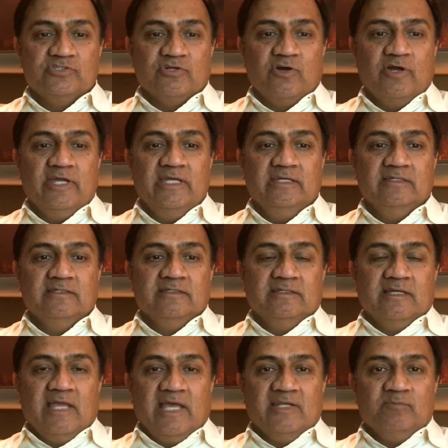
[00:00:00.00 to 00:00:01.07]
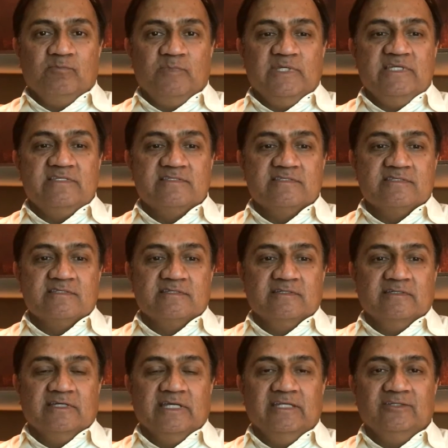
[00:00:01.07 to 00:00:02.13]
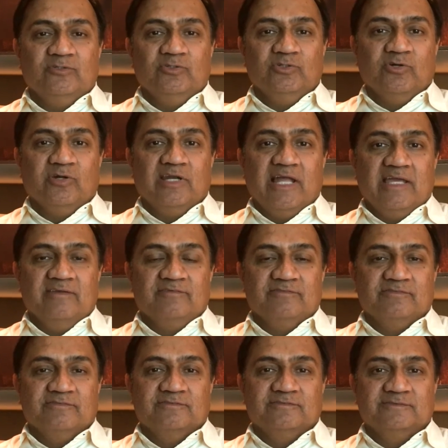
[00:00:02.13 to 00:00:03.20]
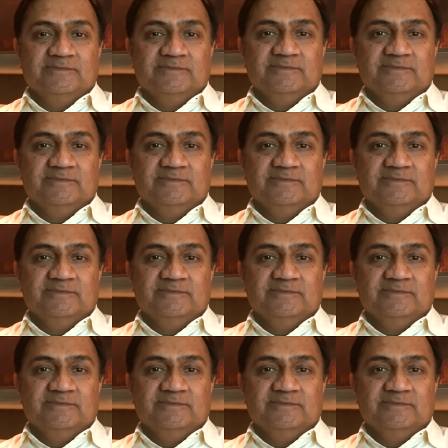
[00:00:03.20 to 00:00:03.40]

joy, and peace into your life.